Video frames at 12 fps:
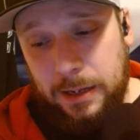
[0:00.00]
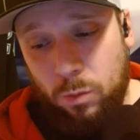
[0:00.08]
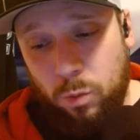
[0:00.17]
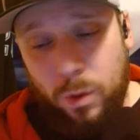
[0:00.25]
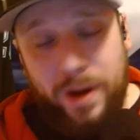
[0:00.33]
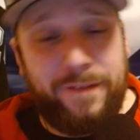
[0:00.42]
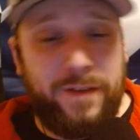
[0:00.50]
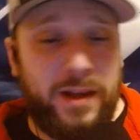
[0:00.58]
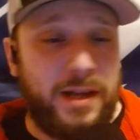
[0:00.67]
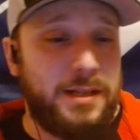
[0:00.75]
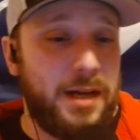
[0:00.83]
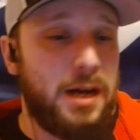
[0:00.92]
what if
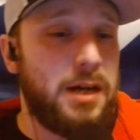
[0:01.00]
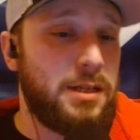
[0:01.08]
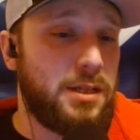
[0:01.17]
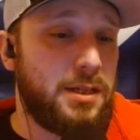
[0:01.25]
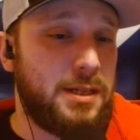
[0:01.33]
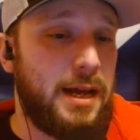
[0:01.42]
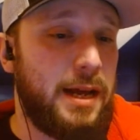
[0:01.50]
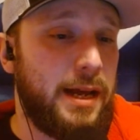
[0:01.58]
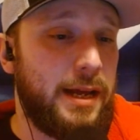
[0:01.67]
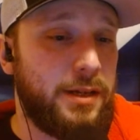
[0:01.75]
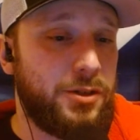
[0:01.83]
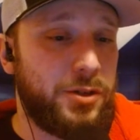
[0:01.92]
he does
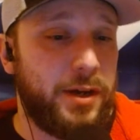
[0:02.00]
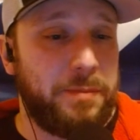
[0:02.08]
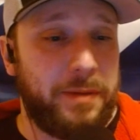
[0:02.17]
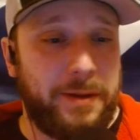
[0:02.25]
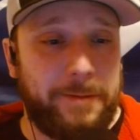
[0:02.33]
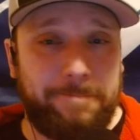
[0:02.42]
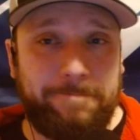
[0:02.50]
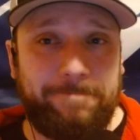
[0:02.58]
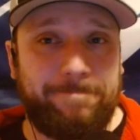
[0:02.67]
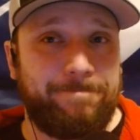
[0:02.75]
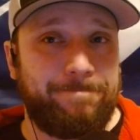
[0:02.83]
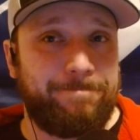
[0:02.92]
say, trade me?
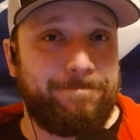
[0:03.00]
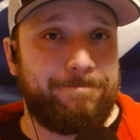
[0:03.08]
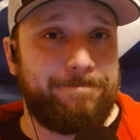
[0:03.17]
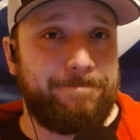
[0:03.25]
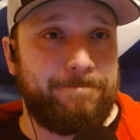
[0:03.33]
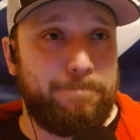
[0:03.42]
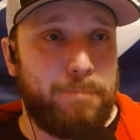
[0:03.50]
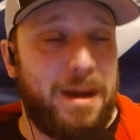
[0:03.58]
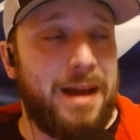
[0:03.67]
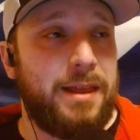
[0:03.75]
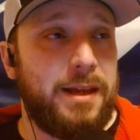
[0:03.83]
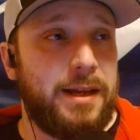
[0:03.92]

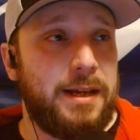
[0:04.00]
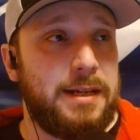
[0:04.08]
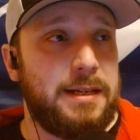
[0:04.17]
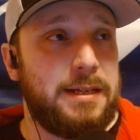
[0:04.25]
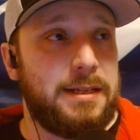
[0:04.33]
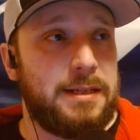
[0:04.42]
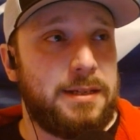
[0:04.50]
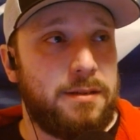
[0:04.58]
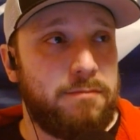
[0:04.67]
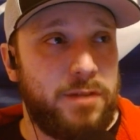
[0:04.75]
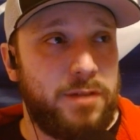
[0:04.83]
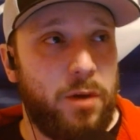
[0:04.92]
My thing is,
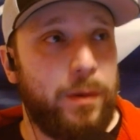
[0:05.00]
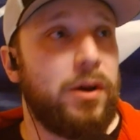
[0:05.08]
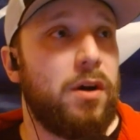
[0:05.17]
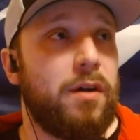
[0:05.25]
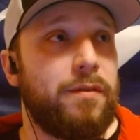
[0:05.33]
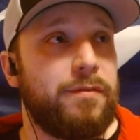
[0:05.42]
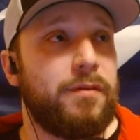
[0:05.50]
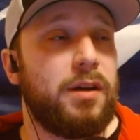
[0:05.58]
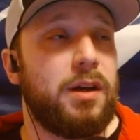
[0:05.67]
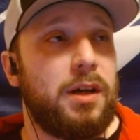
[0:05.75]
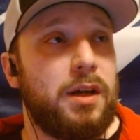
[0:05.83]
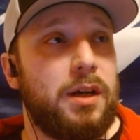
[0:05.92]
going off
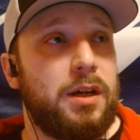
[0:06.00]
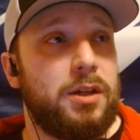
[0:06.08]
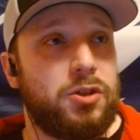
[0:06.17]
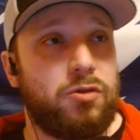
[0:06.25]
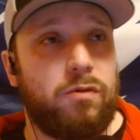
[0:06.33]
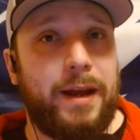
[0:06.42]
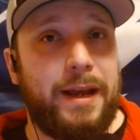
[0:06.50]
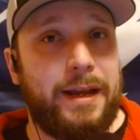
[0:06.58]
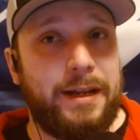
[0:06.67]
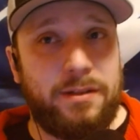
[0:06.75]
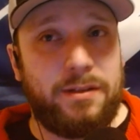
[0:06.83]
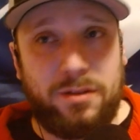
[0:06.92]

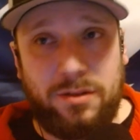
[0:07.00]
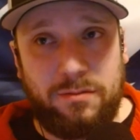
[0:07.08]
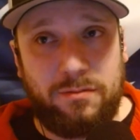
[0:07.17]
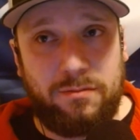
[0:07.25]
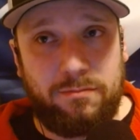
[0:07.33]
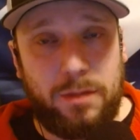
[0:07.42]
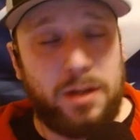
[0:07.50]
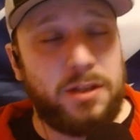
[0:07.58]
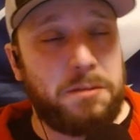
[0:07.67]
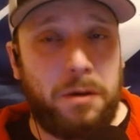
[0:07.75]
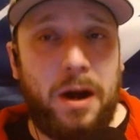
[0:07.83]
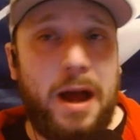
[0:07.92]
trades
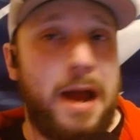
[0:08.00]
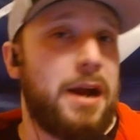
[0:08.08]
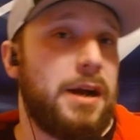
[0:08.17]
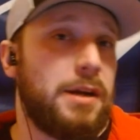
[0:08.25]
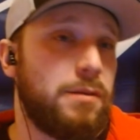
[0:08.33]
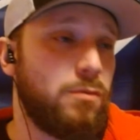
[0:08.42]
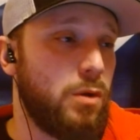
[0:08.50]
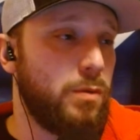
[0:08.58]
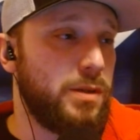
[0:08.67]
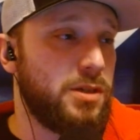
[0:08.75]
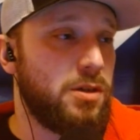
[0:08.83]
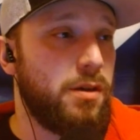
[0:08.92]
months prior, what
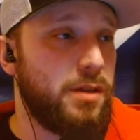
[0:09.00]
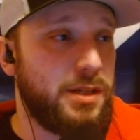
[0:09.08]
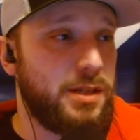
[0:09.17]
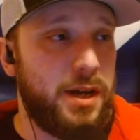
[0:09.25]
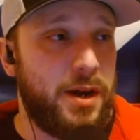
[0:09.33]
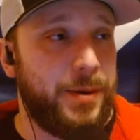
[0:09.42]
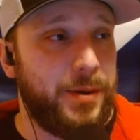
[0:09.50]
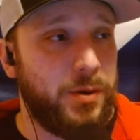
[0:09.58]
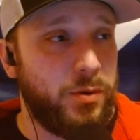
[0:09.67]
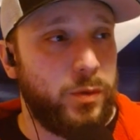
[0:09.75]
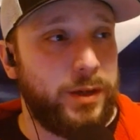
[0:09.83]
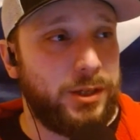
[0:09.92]
we saw in the
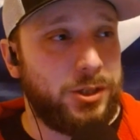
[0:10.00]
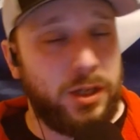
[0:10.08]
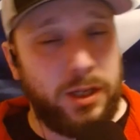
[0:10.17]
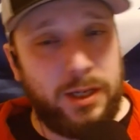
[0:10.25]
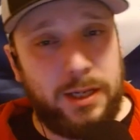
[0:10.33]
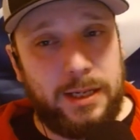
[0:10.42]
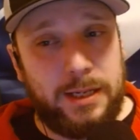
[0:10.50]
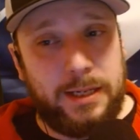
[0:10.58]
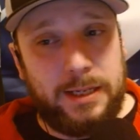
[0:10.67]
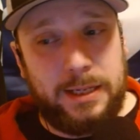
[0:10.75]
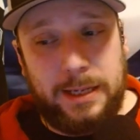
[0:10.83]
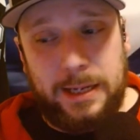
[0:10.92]
scenario in which
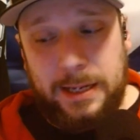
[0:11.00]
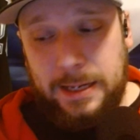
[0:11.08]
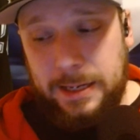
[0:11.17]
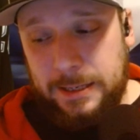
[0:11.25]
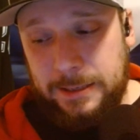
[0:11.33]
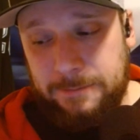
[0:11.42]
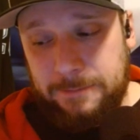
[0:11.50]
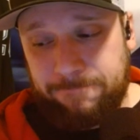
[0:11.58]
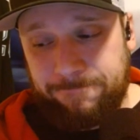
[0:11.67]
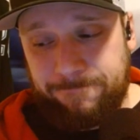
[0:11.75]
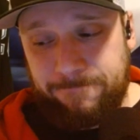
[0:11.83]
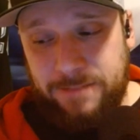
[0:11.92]
Tanner
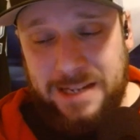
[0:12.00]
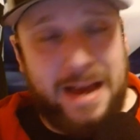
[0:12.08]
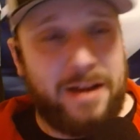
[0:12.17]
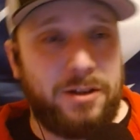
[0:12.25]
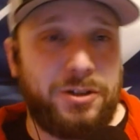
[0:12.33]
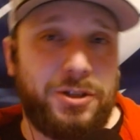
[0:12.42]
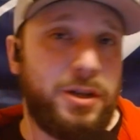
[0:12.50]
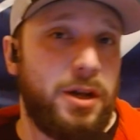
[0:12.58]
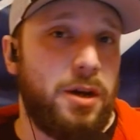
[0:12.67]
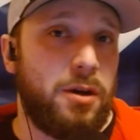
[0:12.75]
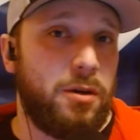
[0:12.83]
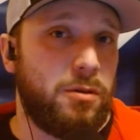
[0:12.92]

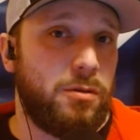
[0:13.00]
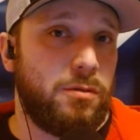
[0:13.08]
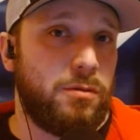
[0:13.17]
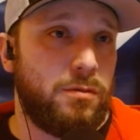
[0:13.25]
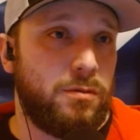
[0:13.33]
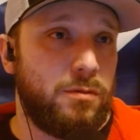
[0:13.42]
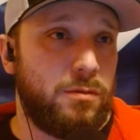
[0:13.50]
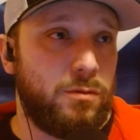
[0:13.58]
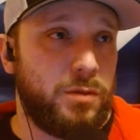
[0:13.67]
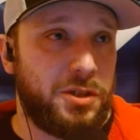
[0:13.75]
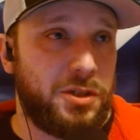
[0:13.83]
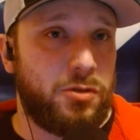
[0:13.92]
Janot
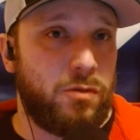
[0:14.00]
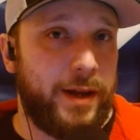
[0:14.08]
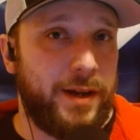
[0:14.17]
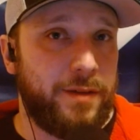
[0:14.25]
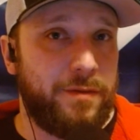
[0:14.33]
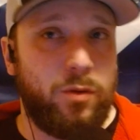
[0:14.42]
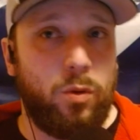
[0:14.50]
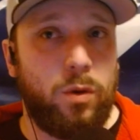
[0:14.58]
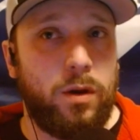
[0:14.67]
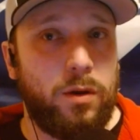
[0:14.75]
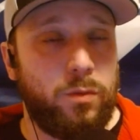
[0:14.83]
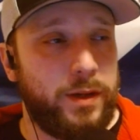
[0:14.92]
was traded
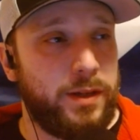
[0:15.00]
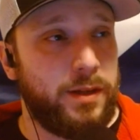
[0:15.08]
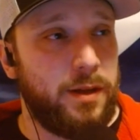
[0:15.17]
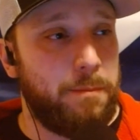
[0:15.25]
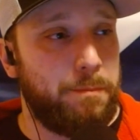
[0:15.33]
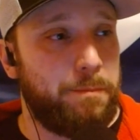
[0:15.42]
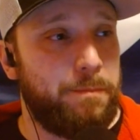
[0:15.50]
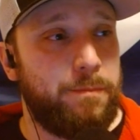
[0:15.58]
to